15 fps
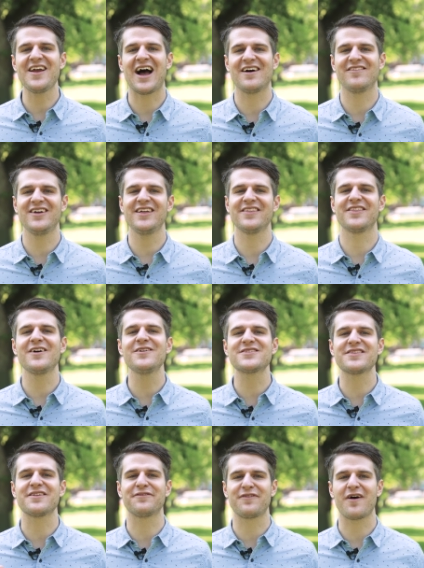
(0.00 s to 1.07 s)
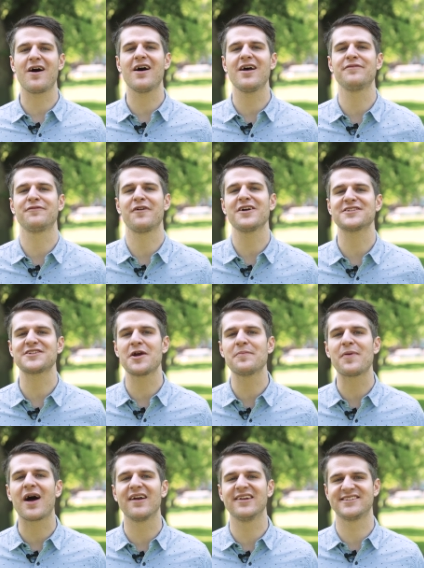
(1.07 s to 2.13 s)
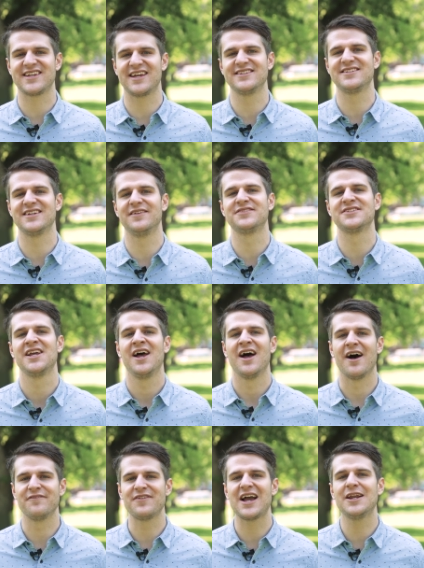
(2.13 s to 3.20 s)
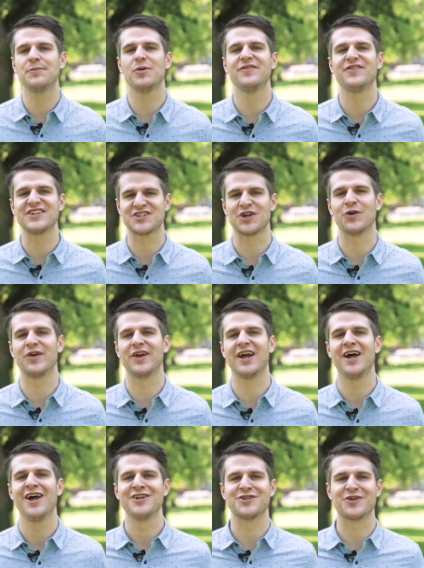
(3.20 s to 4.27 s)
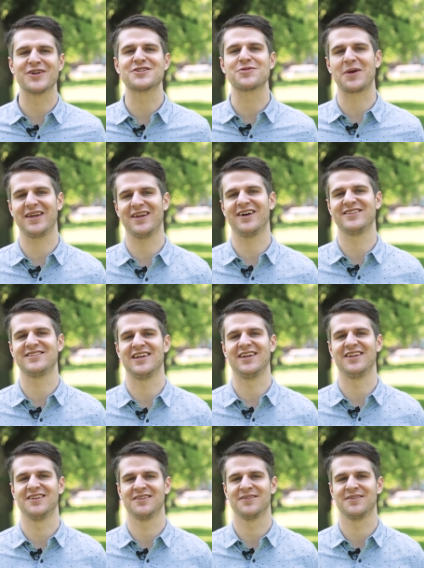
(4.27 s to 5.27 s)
you have it. Those are the 5 first home buyer incentives available in Victoria during 2019.